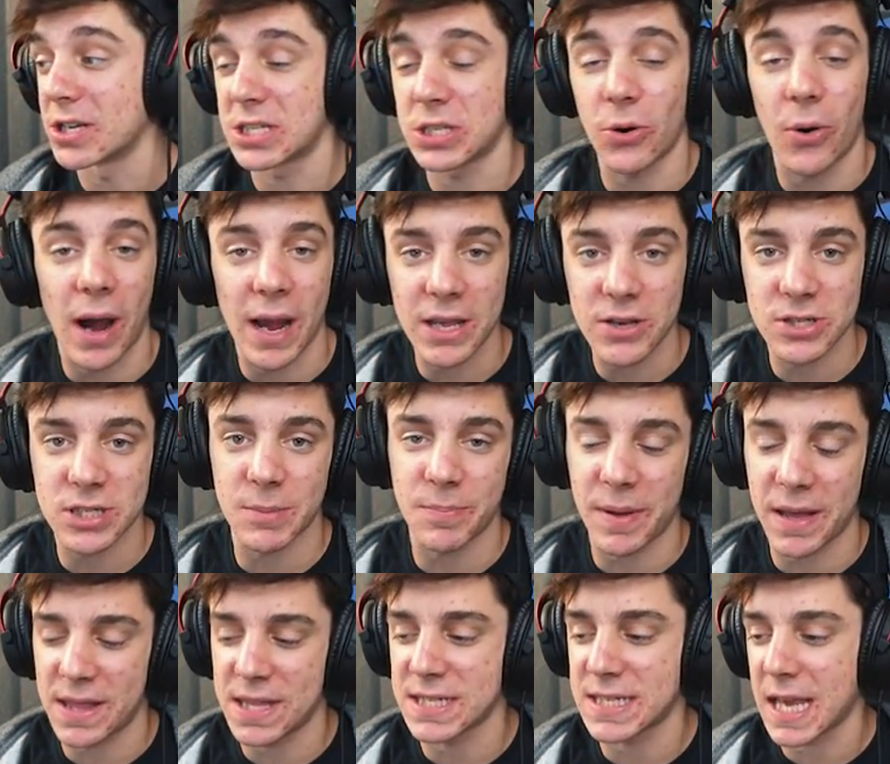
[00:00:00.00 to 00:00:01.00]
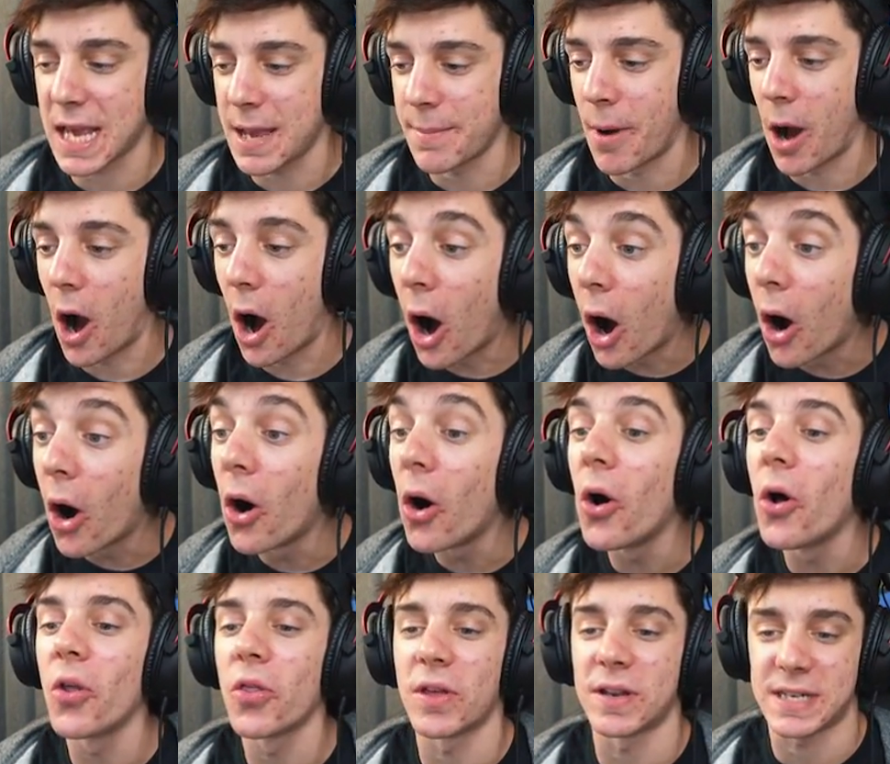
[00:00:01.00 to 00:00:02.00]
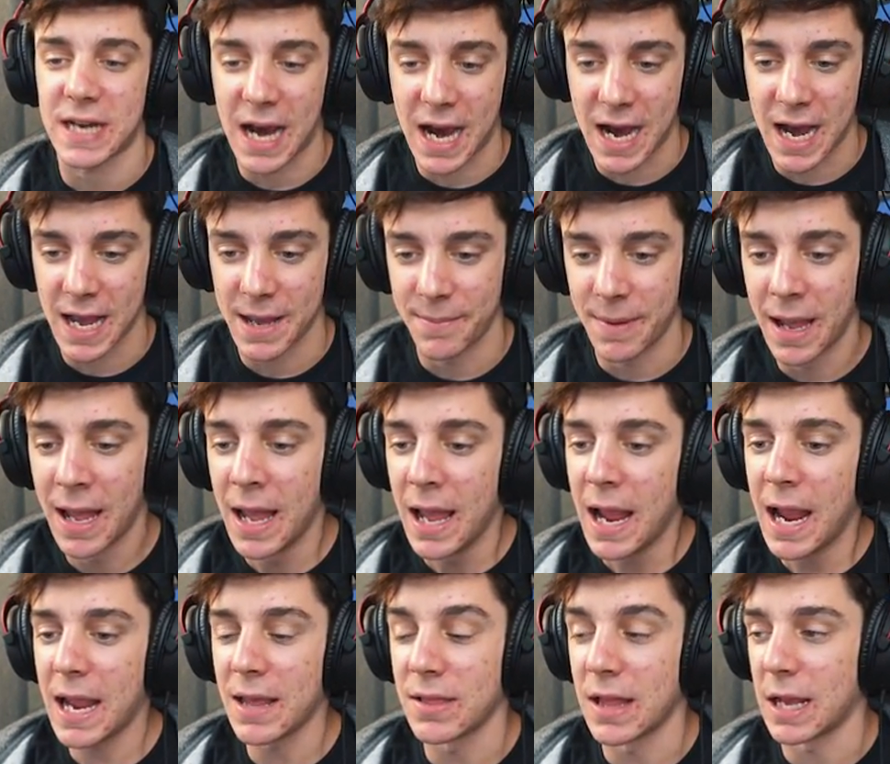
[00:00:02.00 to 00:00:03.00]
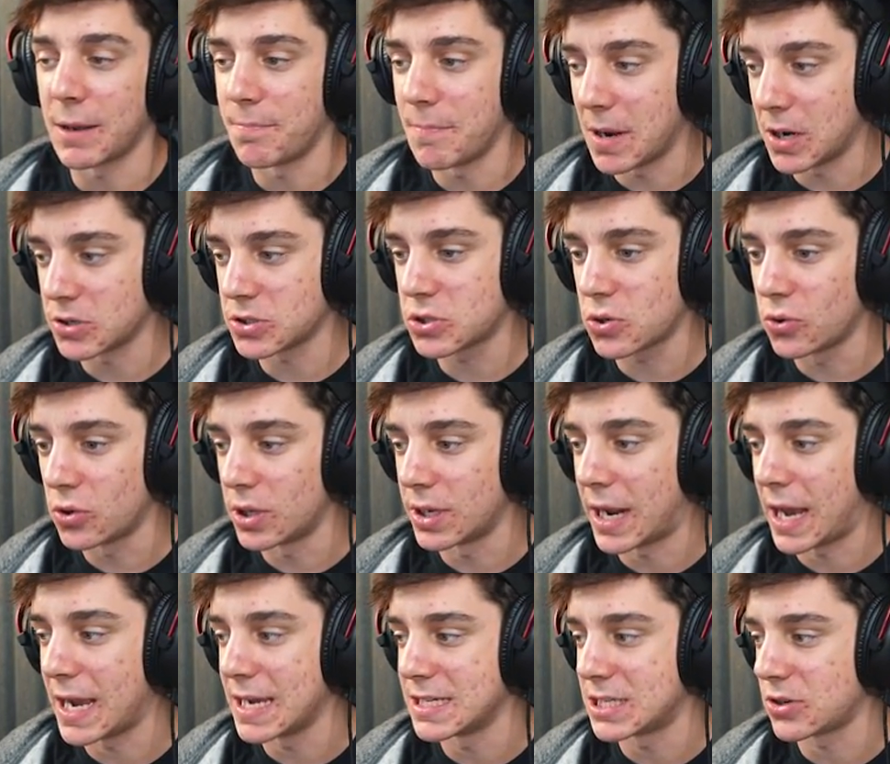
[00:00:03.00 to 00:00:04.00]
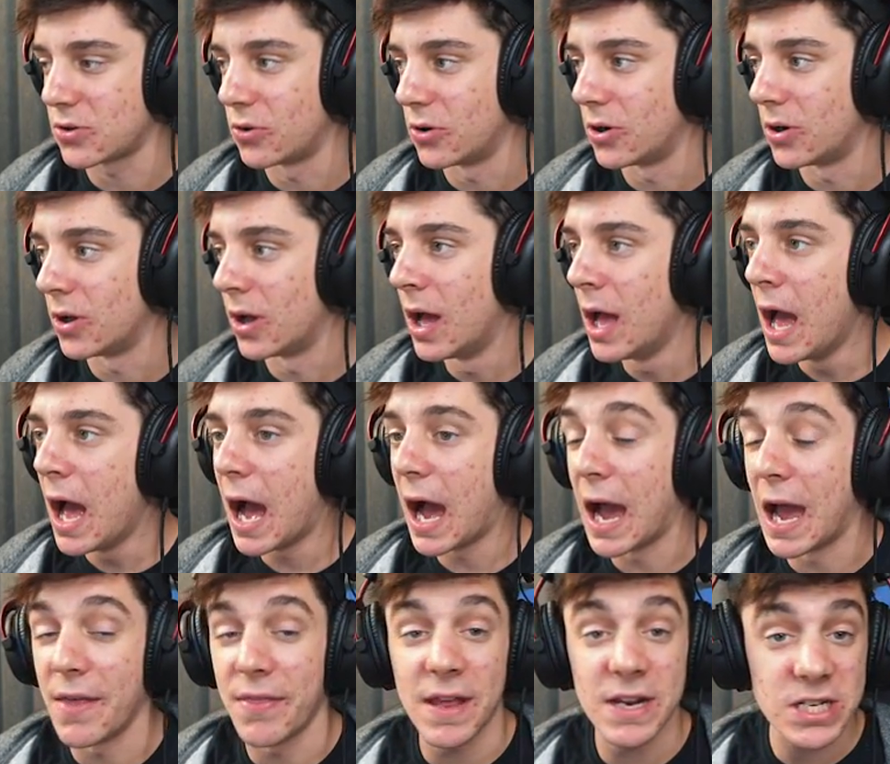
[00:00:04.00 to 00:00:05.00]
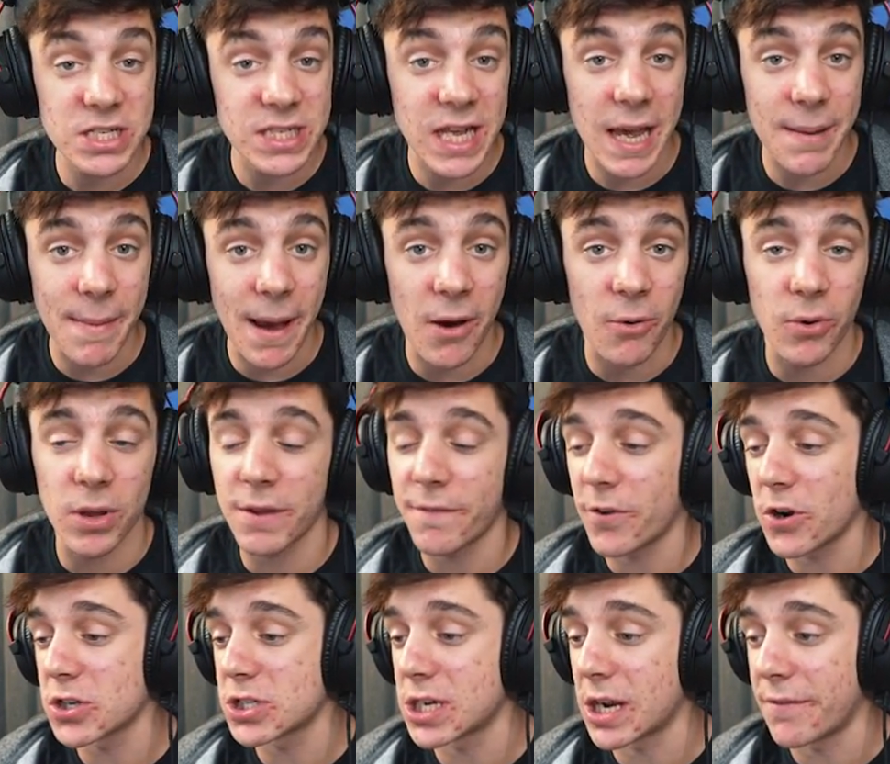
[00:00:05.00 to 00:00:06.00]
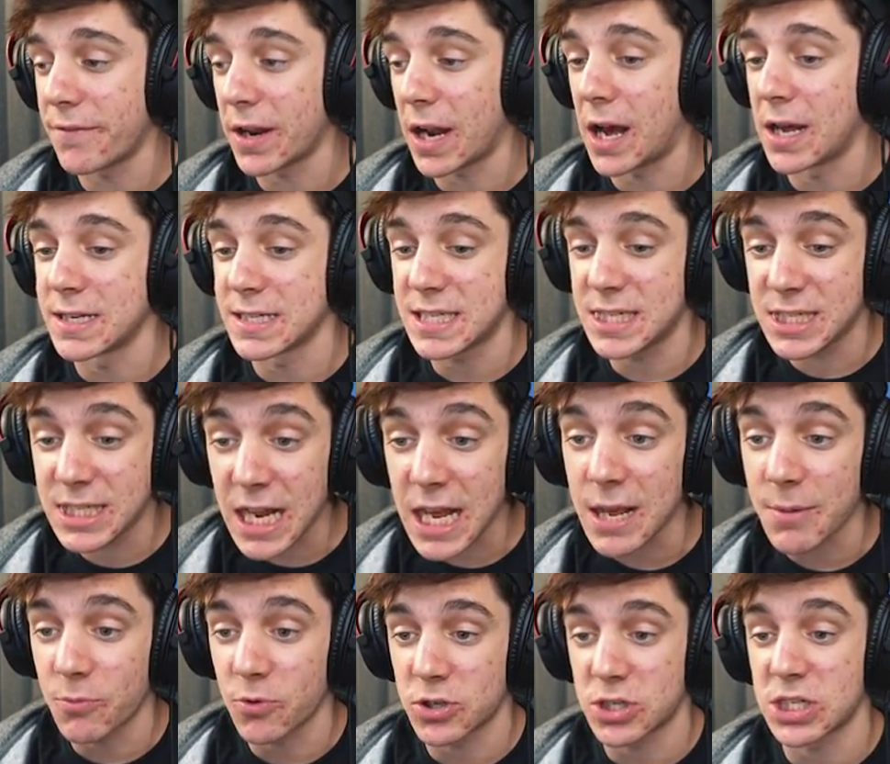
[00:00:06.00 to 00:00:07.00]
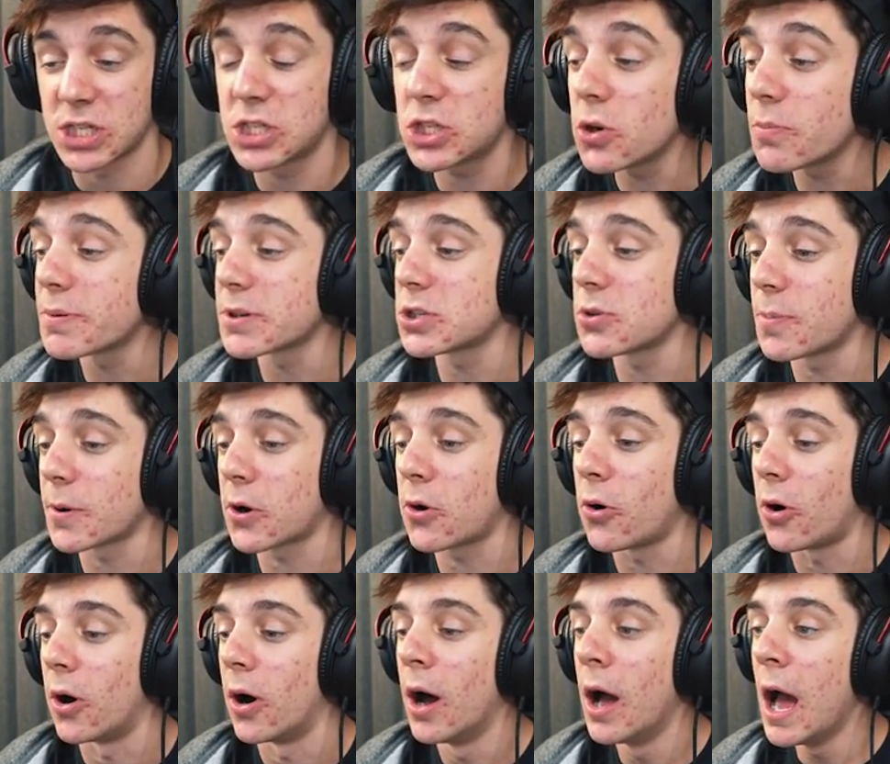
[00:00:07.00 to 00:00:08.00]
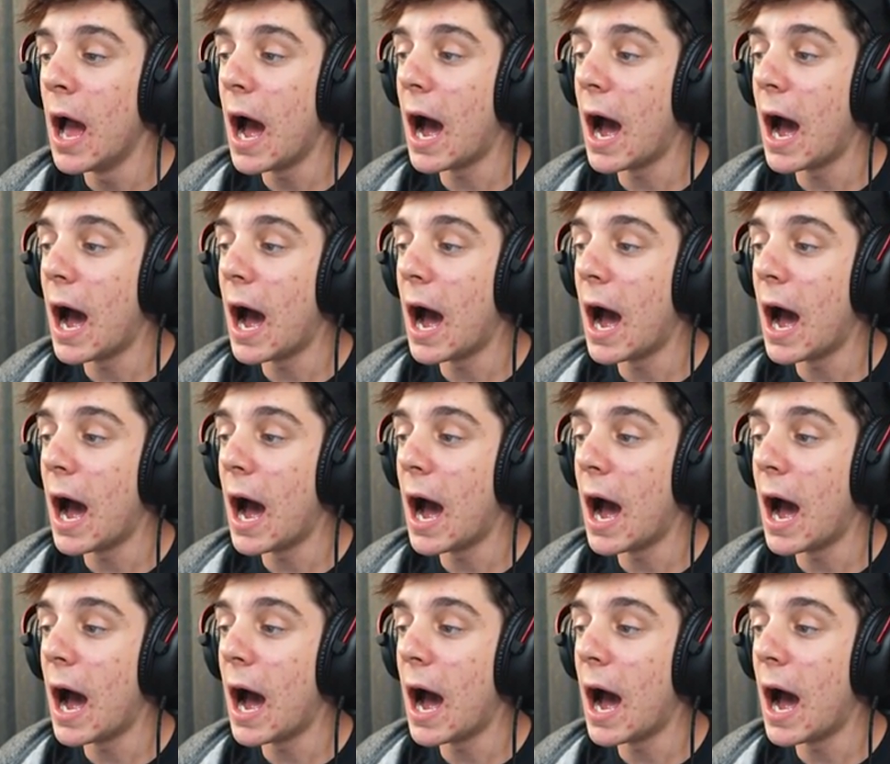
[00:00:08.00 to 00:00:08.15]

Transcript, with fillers: So I used to play this game all the time in like middle school and high school, and they just came out with a version of it on Steam, which is super, super cool.